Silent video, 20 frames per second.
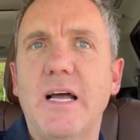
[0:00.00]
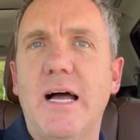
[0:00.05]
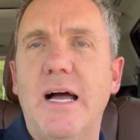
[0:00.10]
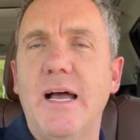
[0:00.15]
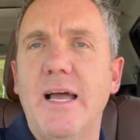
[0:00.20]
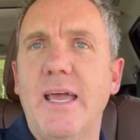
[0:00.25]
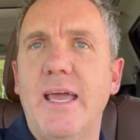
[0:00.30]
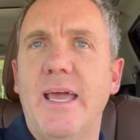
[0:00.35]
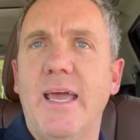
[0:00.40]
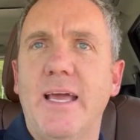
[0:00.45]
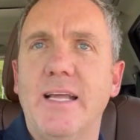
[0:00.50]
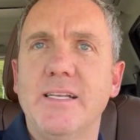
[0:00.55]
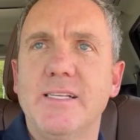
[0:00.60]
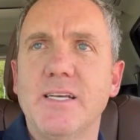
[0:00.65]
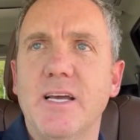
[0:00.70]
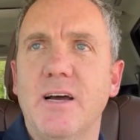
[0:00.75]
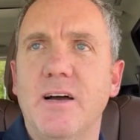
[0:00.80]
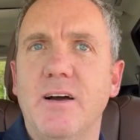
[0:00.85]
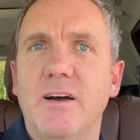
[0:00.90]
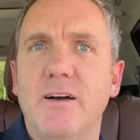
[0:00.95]
and
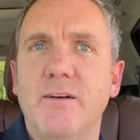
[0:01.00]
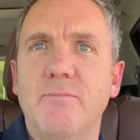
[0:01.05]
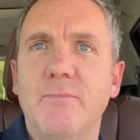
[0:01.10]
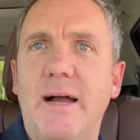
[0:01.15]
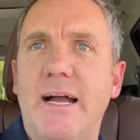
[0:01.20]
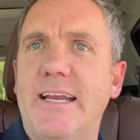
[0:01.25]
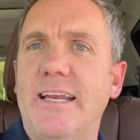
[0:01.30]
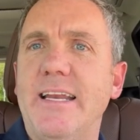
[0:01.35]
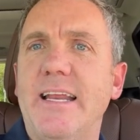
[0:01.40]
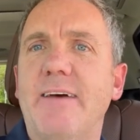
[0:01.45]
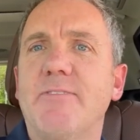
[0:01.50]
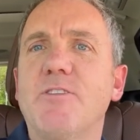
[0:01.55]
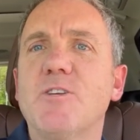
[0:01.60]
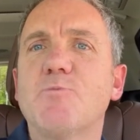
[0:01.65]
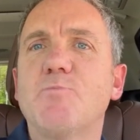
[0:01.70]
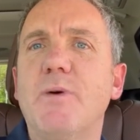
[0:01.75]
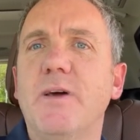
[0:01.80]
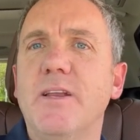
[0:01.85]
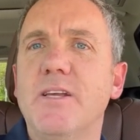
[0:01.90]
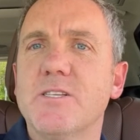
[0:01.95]
I didn't have to
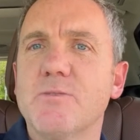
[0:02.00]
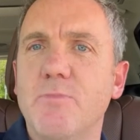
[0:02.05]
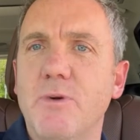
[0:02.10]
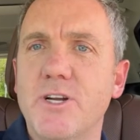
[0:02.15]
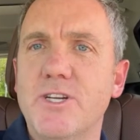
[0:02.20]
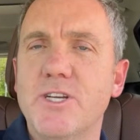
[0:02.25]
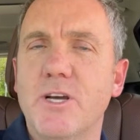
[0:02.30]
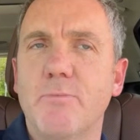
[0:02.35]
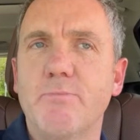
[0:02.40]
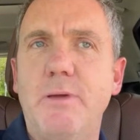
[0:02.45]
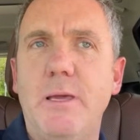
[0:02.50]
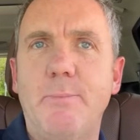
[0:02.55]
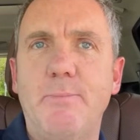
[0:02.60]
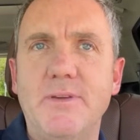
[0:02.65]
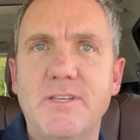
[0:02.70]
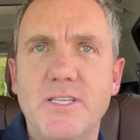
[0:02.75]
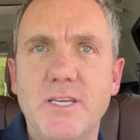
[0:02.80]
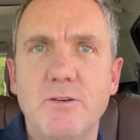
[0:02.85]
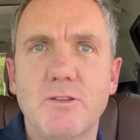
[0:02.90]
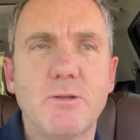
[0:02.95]
spend as much on
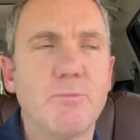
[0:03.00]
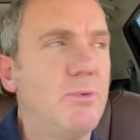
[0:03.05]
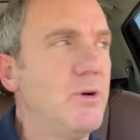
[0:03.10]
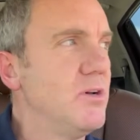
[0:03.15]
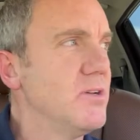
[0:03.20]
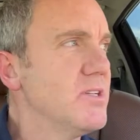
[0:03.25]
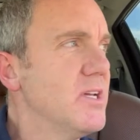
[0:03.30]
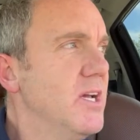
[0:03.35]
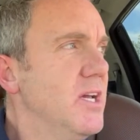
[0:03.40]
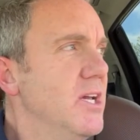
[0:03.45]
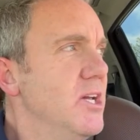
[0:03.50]
PPC with the bowls.